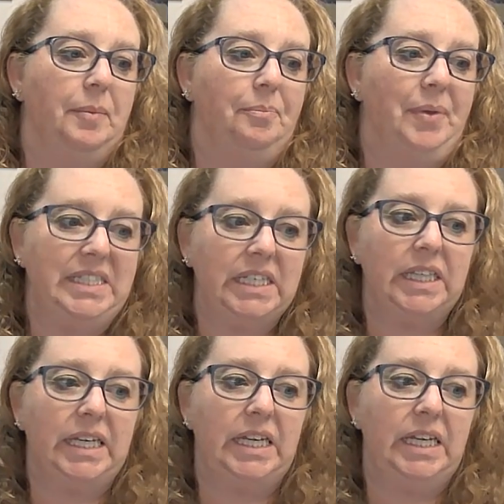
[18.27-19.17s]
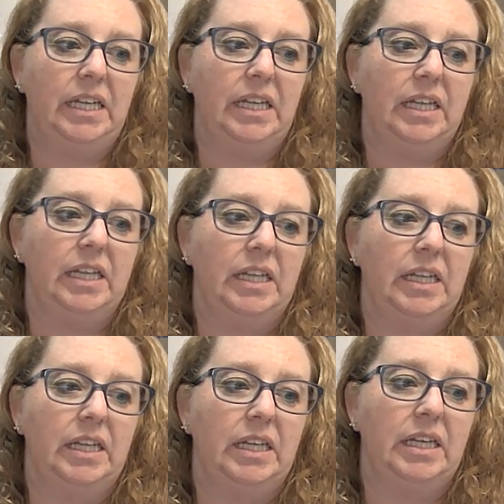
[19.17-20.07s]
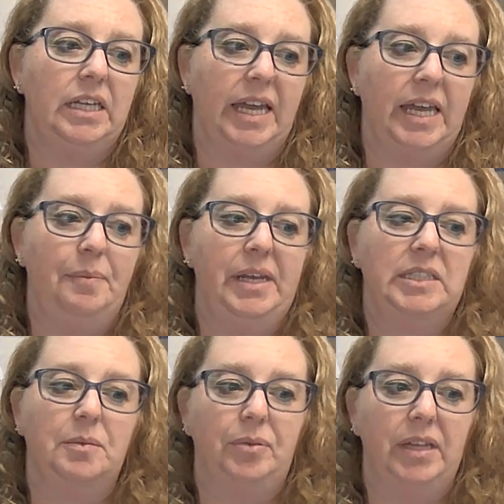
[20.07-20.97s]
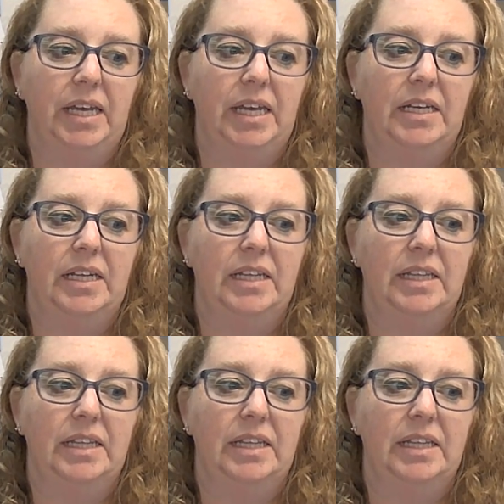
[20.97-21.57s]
Basically, an IEP is a plan